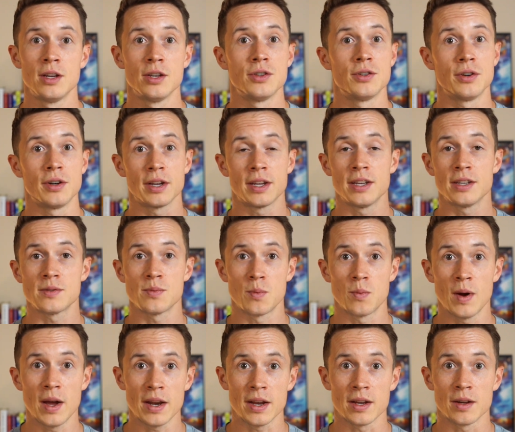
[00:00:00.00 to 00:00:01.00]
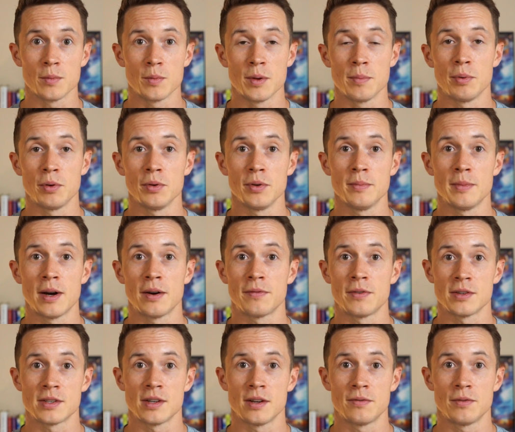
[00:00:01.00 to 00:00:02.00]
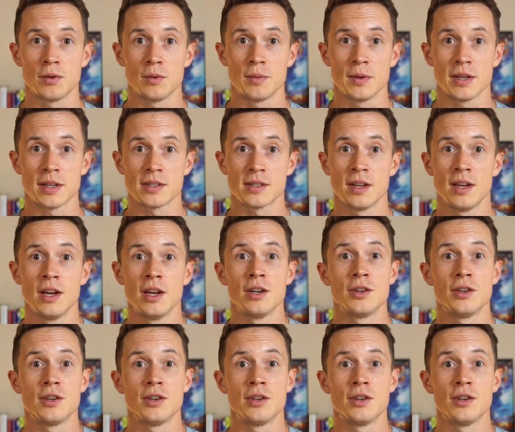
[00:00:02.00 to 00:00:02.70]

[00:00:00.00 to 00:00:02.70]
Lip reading: During his wedding, we pulled him out for several weeks.